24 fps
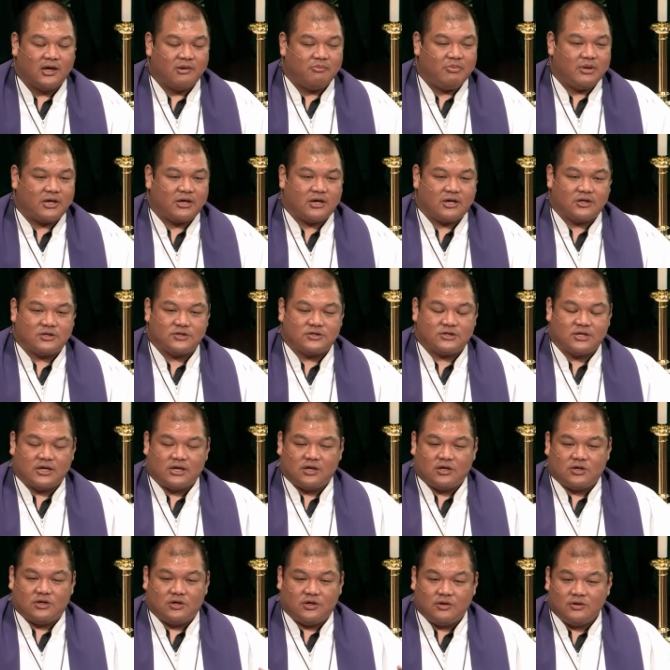because
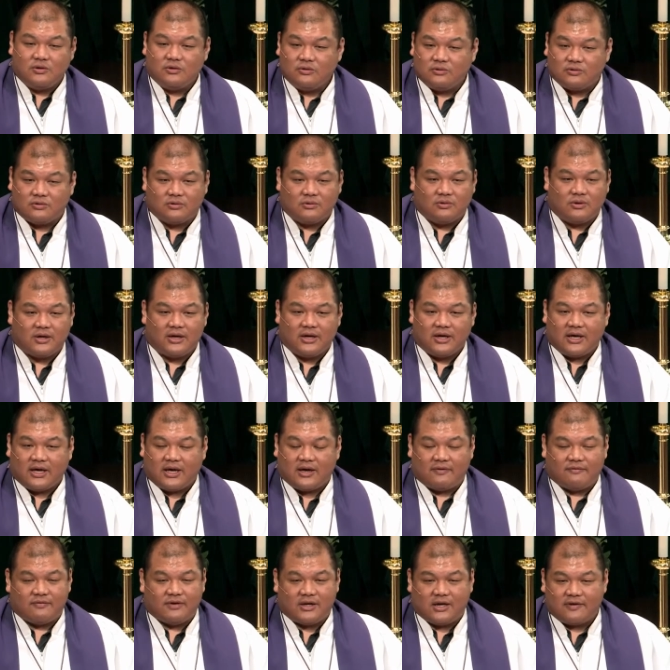you
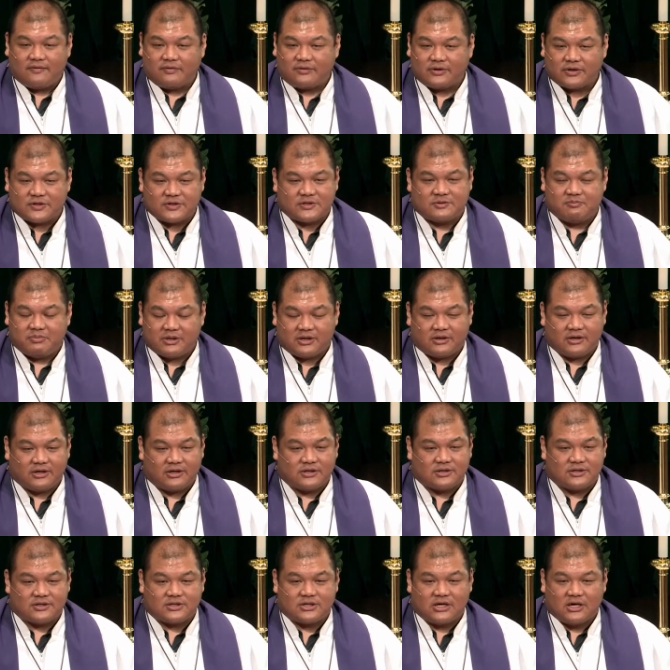have never
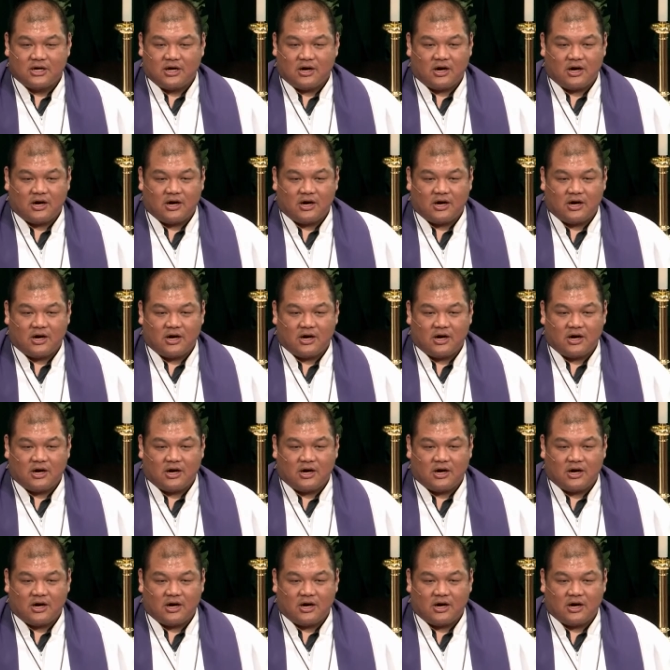experienced